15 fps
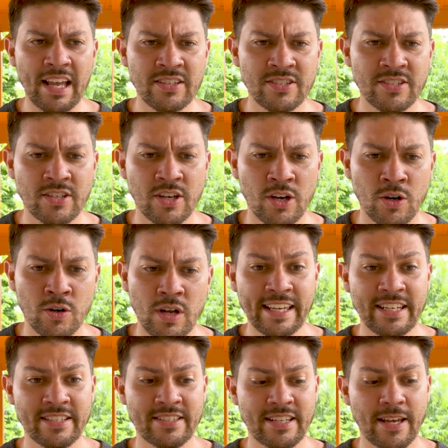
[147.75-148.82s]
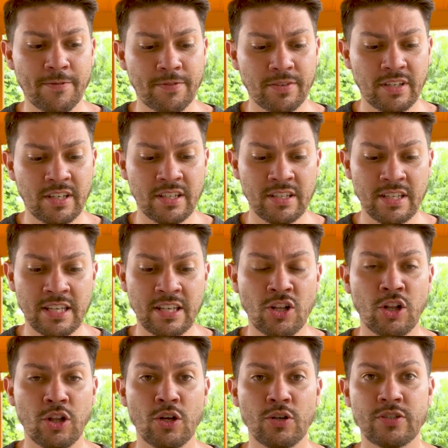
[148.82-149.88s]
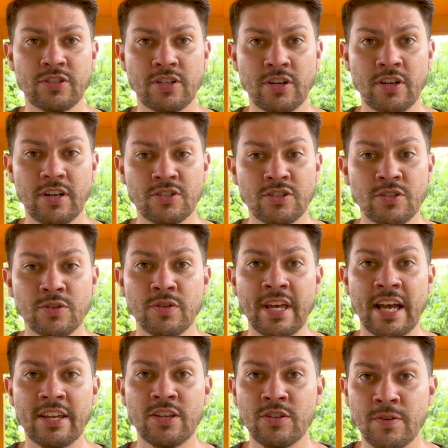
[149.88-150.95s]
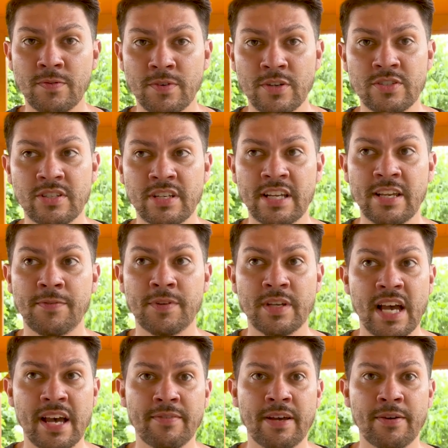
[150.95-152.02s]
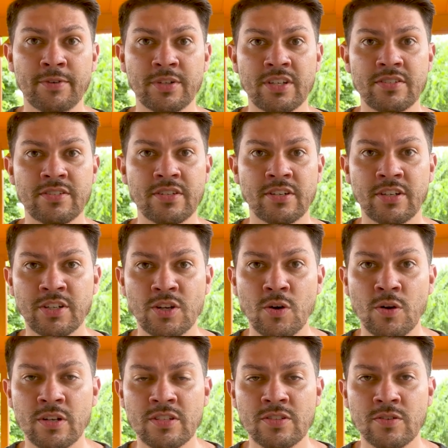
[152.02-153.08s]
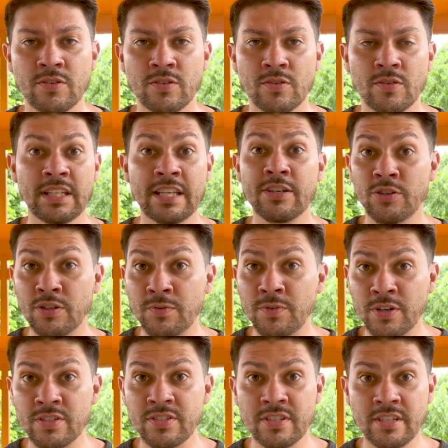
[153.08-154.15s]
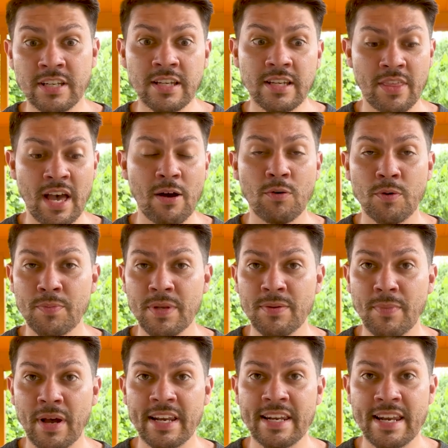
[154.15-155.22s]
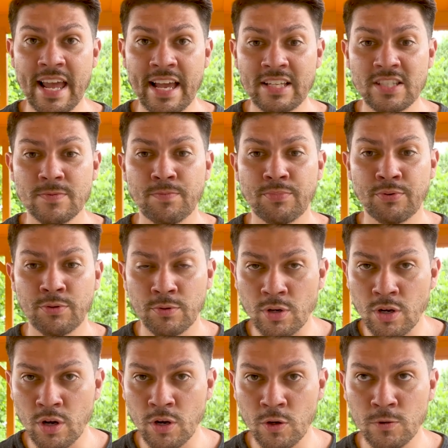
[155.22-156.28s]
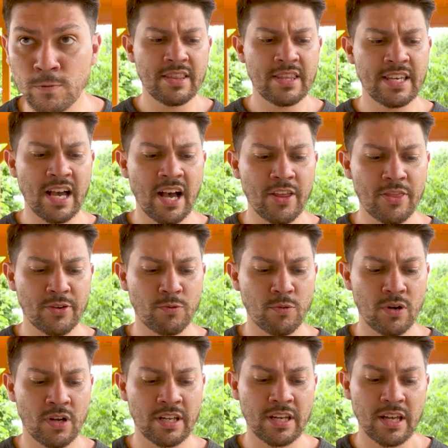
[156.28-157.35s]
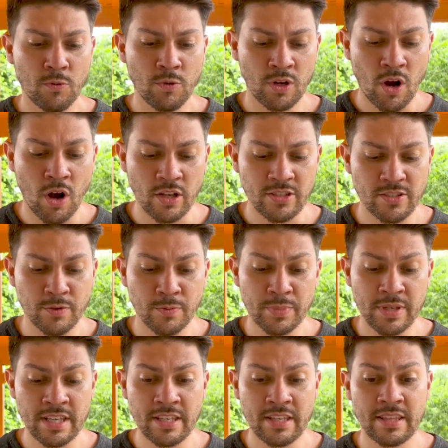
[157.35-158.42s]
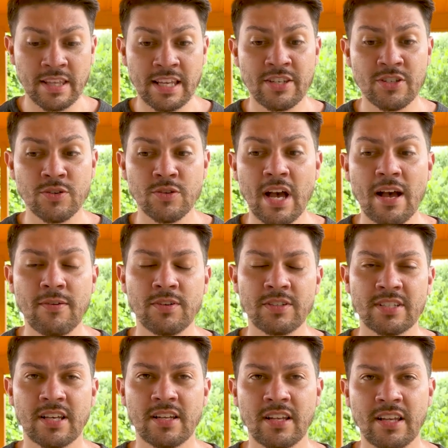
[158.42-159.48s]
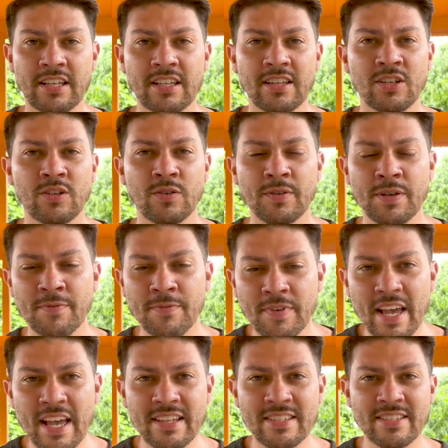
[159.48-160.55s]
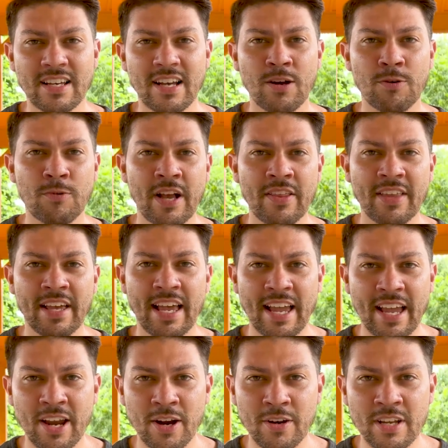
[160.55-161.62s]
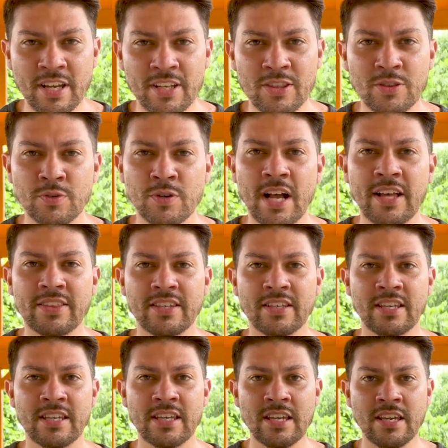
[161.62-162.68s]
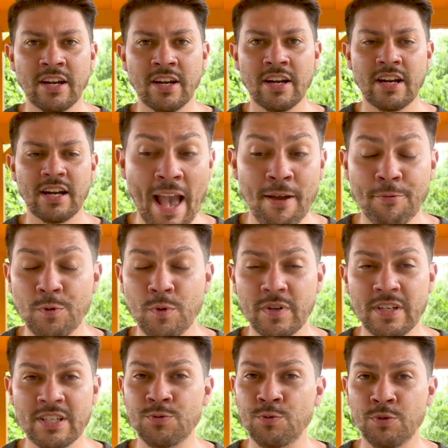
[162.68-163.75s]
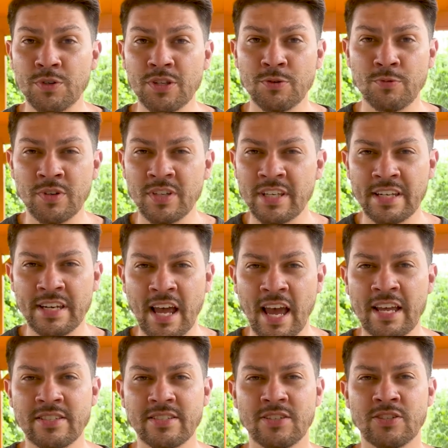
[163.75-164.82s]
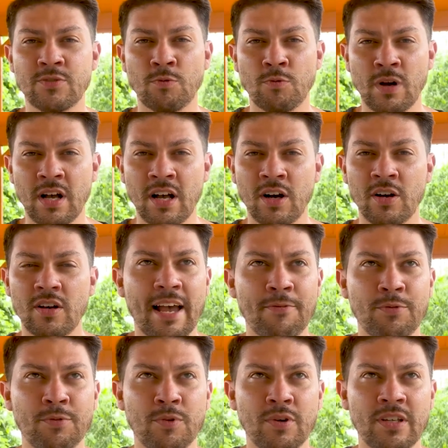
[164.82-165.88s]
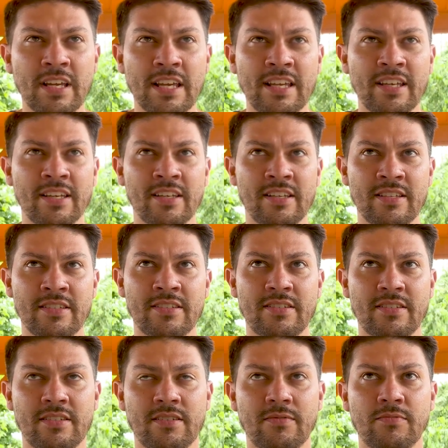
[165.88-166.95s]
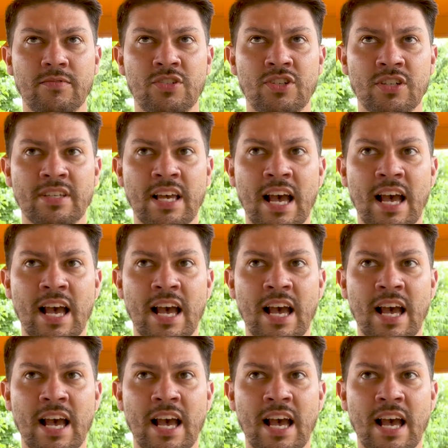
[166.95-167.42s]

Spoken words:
and so it is definitely closer to that university if you have ever considered going to Lee University. That would be my next pro. The other one would also be, they do have a ton of like little events around the area throughout the year. Everyone is really, really nice as well. Everyone just